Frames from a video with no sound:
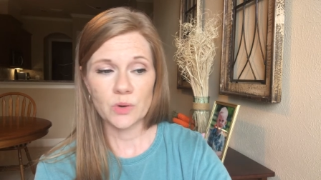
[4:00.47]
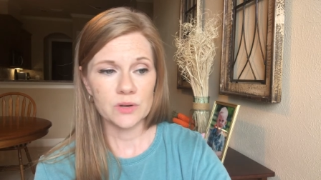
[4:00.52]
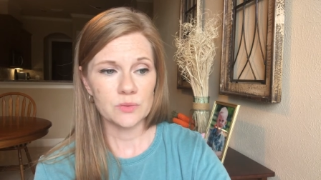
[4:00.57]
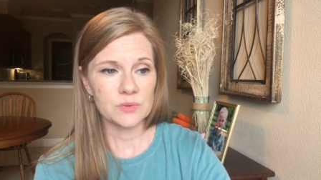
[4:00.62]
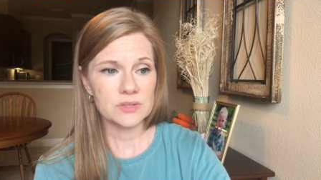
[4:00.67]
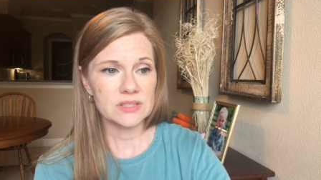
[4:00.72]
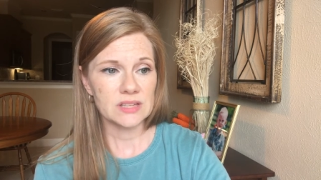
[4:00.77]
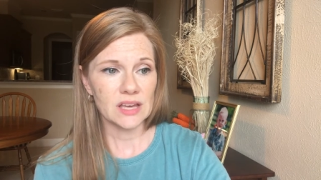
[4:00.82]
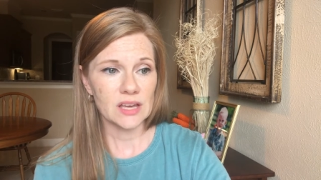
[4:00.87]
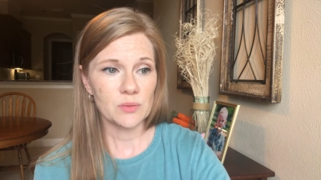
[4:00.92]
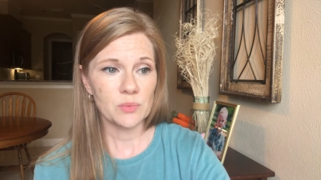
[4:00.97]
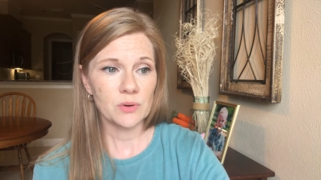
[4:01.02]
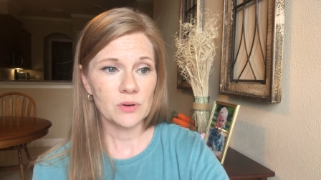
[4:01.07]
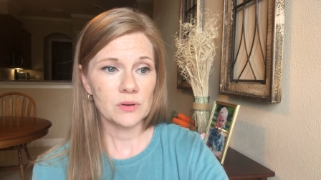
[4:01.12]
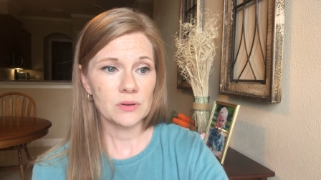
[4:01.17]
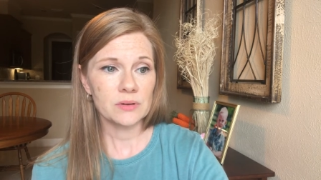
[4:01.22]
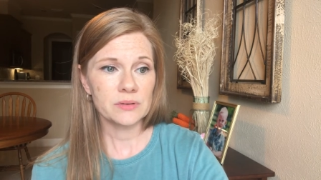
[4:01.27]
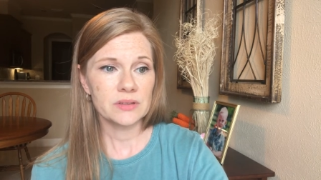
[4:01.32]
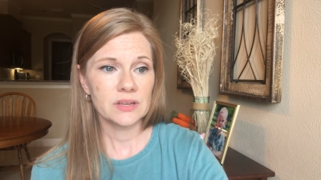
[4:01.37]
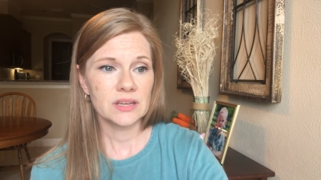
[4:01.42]
one was
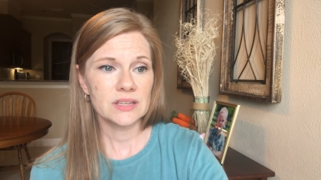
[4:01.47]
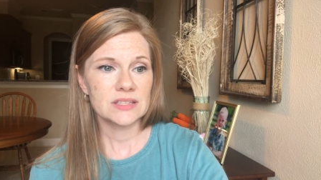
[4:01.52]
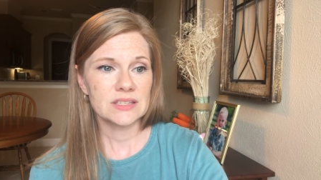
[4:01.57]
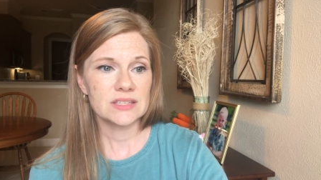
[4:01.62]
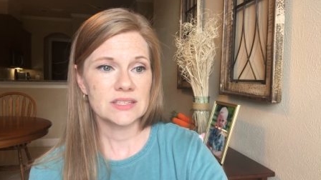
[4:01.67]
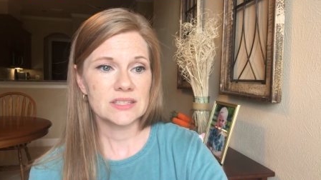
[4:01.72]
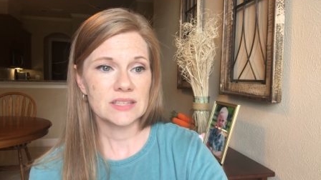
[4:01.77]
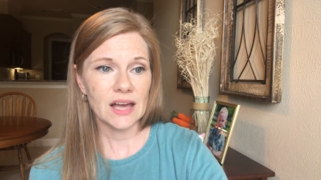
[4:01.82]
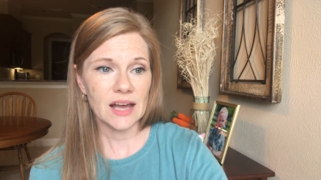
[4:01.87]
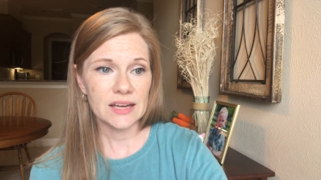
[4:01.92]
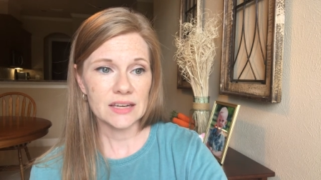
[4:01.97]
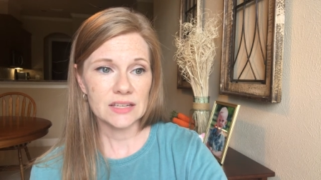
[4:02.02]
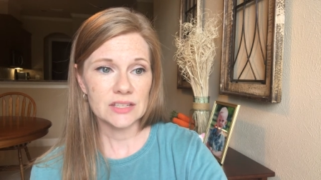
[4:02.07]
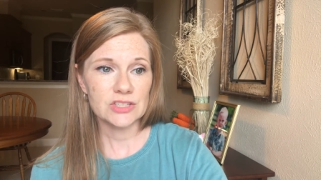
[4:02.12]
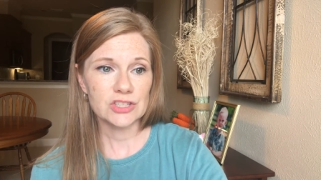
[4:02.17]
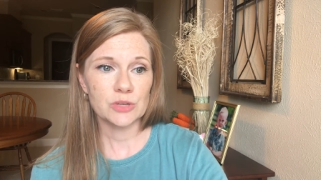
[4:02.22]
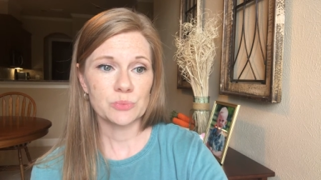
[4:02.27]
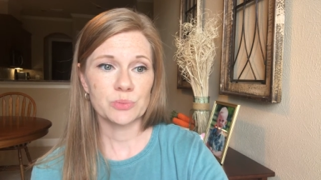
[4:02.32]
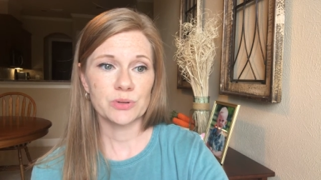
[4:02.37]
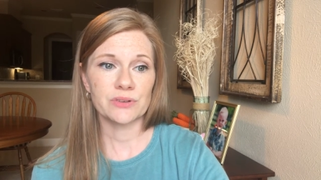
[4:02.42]
able,
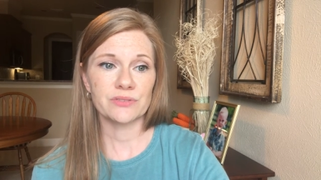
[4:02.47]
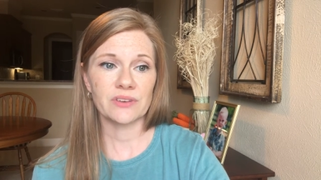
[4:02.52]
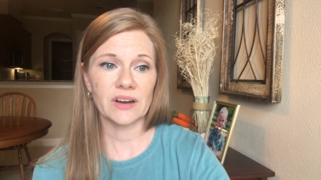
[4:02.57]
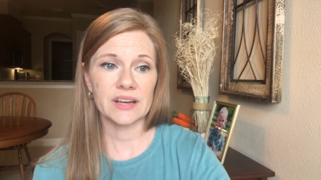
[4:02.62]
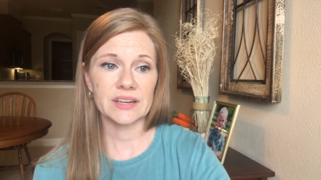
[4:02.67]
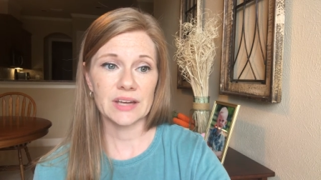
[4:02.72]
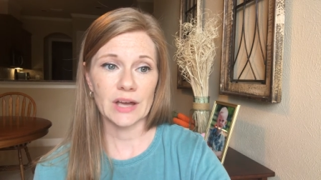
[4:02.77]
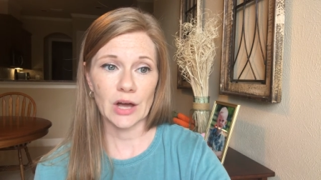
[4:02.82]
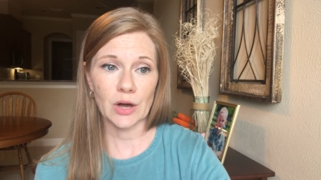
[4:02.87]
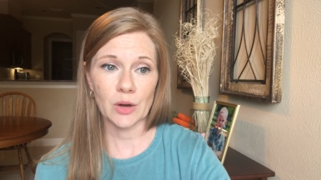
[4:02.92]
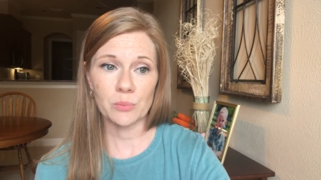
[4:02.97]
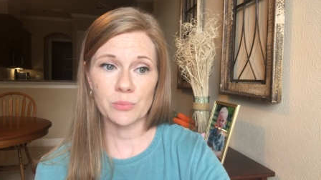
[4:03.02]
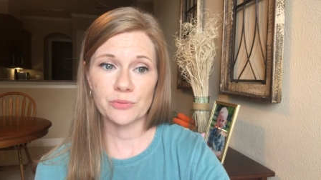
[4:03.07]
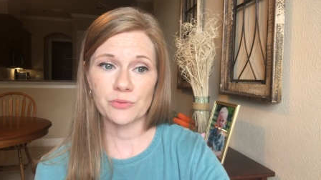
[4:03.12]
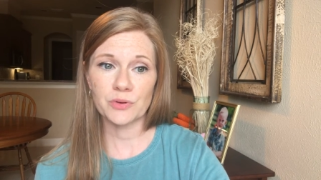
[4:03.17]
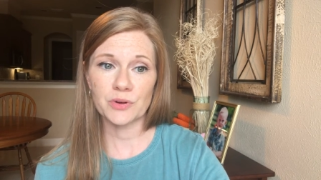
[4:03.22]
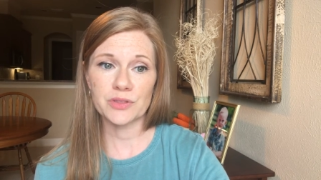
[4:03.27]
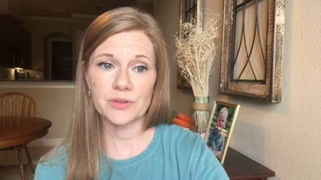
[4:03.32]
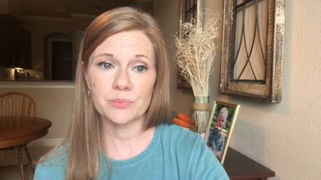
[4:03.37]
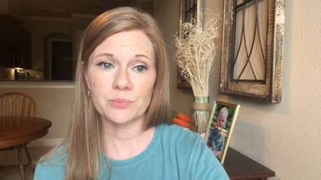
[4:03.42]
decided to provide help
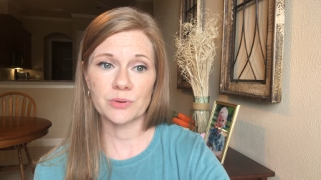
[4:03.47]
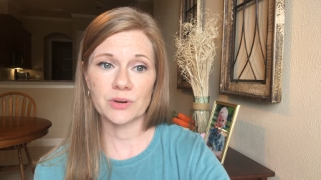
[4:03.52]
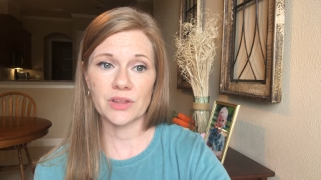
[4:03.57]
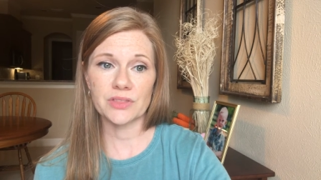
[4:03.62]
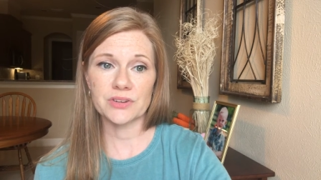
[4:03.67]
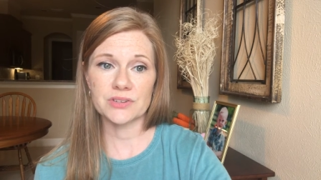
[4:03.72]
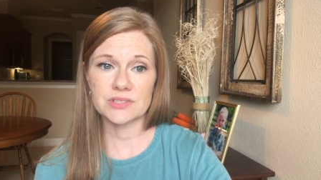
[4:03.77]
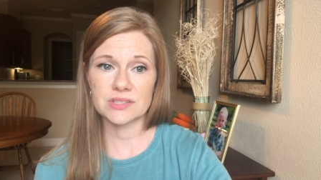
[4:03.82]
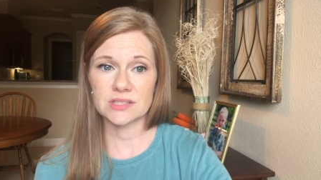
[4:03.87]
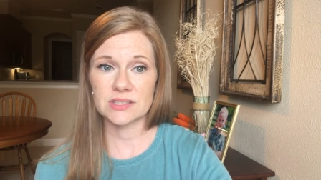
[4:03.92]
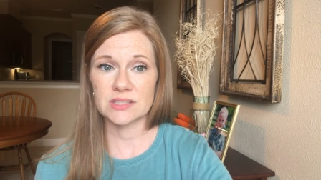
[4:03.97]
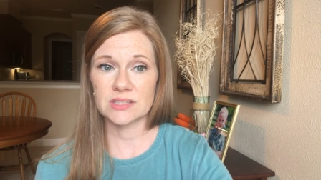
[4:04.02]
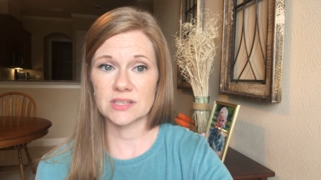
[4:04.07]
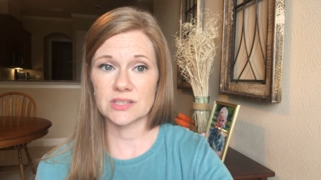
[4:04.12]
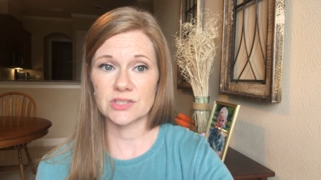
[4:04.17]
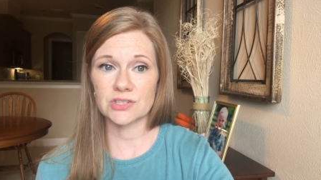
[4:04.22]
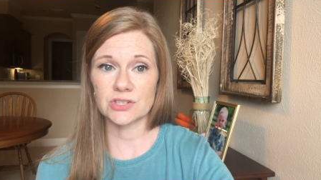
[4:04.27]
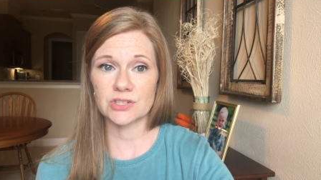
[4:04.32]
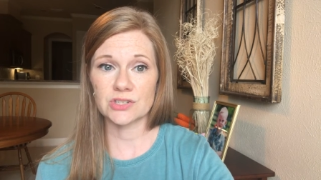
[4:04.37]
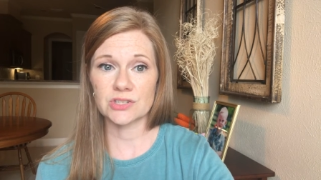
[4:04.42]
for the brothers and
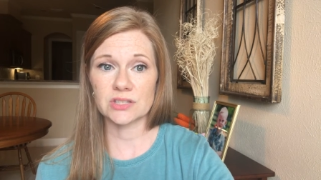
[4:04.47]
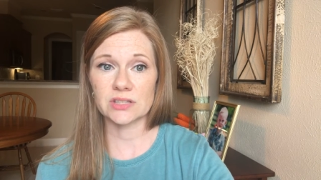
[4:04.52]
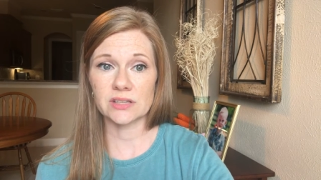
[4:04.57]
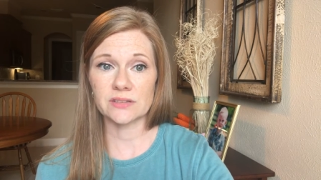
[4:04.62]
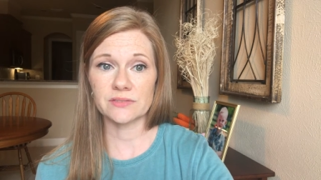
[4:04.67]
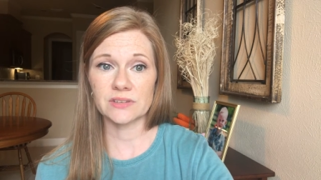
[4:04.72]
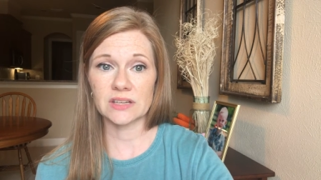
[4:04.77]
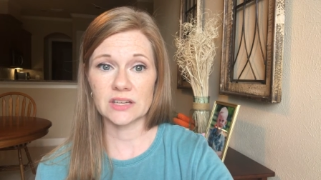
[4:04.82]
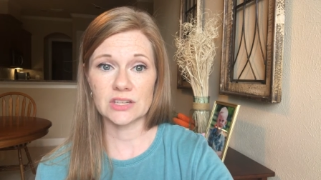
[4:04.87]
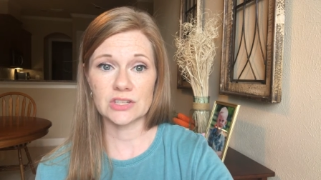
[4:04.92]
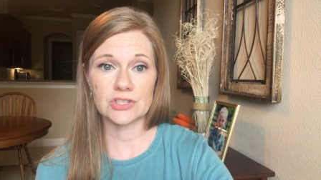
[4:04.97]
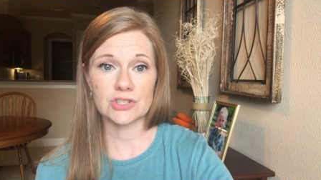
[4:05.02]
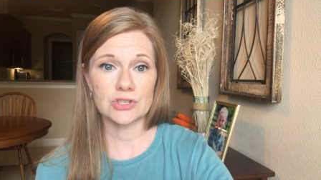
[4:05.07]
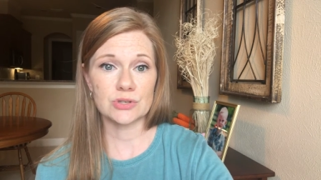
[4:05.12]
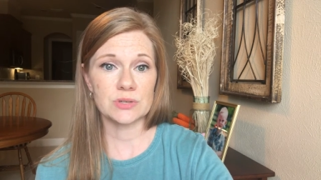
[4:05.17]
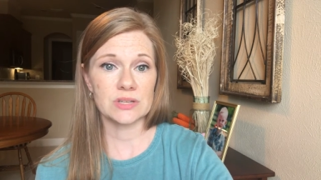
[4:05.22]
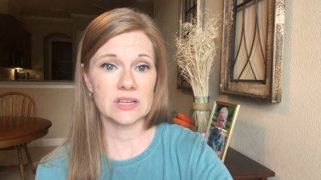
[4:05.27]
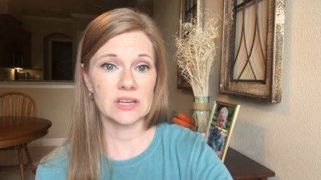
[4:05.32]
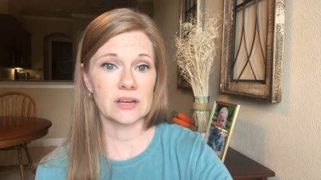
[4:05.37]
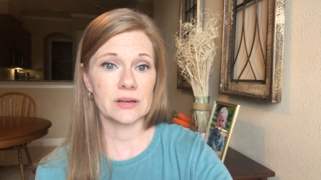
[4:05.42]
sisters living in
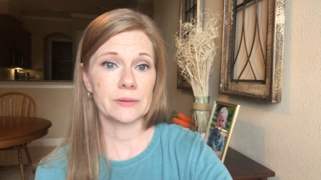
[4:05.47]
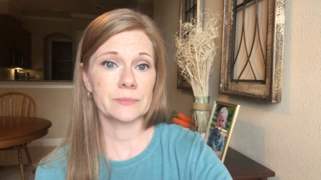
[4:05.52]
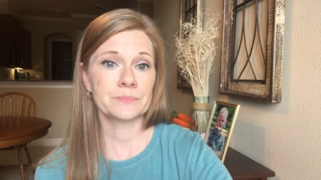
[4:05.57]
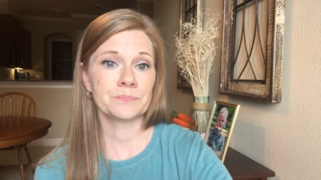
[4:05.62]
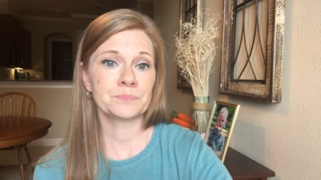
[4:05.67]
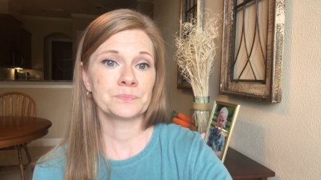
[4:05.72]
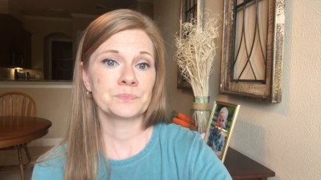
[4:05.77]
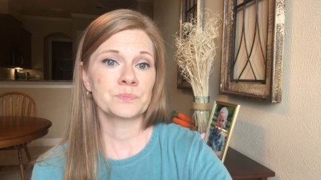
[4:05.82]
Judea.